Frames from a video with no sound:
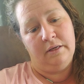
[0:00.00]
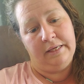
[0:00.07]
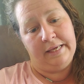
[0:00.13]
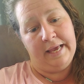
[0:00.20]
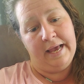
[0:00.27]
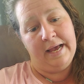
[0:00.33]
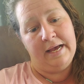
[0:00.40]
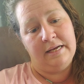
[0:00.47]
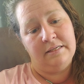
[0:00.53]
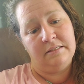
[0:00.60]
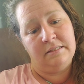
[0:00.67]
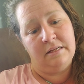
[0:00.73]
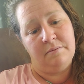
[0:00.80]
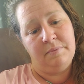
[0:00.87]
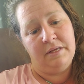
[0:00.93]
Yeah,
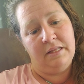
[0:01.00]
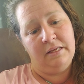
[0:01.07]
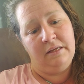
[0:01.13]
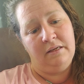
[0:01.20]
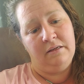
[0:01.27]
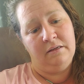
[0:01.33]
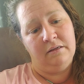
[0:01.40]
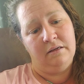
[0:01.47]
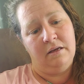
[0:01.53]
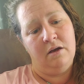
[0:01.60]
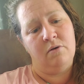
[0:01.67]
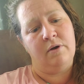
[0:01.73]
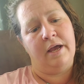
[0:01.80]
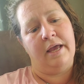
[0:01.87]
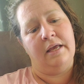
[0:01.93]
said Billy.
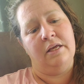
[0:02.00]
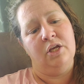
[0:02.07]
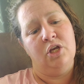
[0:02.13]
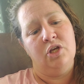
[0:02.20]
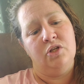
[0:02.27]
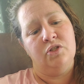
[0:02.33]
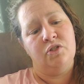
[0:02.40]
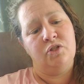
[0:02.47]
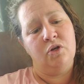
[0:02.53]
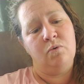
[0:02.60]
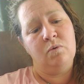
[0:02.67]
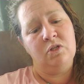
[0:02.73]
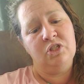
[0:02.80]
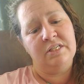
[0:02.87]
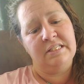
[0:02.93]
Okay, so
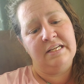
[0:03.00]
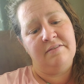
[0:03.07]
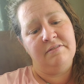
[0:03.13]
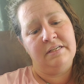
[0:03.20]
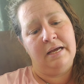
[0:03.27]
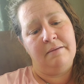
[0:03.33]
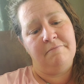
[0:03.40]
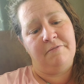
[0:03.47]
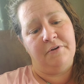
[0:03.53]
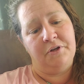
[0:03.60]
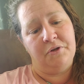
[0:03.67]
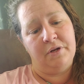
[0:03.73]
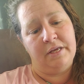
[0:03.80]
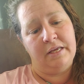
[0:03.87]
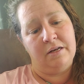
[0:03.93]
we'll just have time for
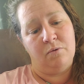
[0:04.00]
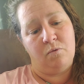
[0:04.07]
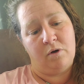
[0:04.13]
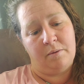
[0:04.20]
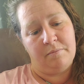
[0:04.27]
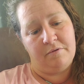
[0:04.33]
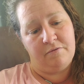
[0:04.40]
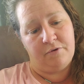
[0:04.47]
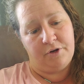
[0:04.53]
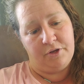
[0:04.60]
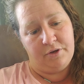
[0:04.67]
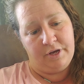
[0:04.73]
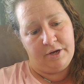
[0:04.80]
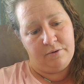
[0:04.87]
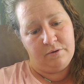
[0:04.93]
you to eat a worm before you
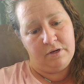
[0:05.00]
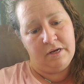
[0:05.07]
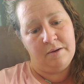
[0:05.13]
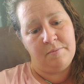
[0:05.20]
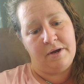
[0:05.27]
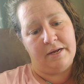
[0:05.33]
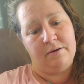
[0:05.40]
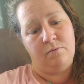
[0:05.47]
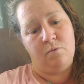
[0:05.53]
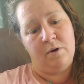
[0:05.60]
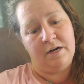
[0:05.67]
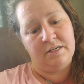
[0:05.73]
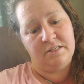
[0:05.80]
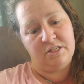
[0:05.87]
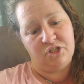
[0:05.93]
go. Come on,
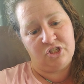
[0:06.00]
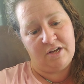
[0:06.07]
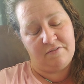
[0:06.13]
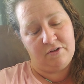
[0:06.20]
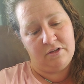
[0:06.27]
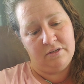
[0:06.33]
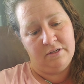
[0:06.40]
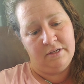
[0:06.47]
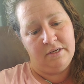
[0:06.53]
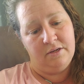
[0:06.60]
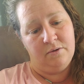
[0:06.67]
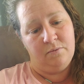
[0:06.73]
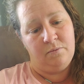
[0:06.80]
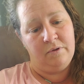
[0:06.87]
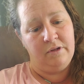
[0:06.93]
where's the shovel?
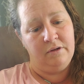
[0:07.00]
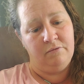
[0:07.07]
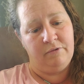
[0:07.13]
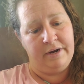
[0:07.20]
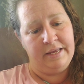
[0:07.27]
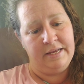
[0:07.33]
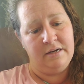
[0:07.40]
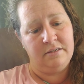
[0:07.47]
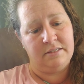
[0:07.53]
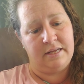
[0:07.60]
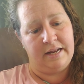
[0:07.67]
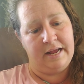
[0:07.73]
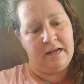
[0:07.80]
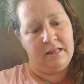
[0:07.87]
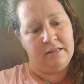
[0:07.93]
Well, right here, said
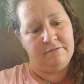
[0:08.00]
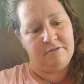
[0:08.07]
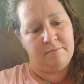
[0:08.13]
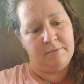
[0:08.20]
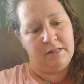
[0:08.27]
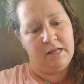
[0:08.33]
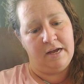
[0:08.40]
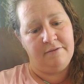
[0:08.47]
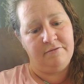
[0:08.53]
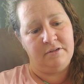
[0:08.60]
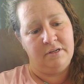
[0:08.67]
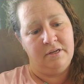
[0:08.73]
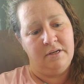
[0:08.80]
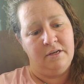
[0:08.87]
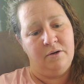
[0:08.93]
Alan from the loft.
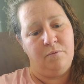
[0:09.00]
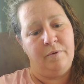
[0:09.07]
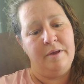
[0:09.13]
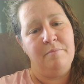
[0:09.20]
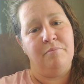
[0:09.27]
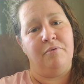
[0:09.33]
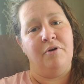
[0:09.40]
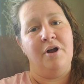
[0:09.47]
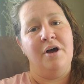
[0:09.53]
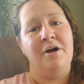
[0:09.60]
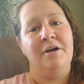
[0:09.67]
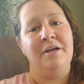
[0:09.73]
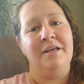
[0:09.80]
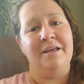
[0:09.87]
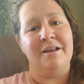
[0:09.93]
We
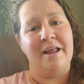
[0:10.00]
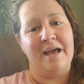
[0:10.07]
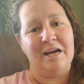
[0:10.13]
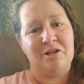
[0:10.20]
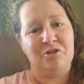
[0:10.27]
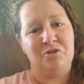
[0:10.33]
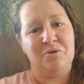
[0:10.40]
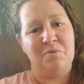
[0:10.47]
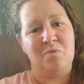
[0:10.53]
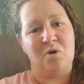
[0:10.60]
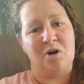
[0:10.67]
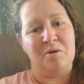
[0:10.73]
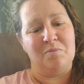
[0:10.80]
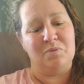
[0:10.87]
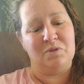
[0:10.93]
brung an extra
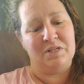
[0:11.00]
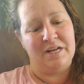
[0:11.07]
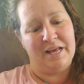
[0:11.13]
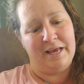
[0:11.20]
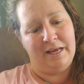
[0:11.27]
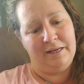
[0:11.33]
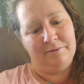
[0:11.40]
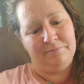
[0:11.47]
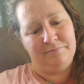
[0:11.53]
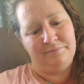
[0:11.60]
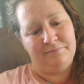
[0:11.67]
worm today.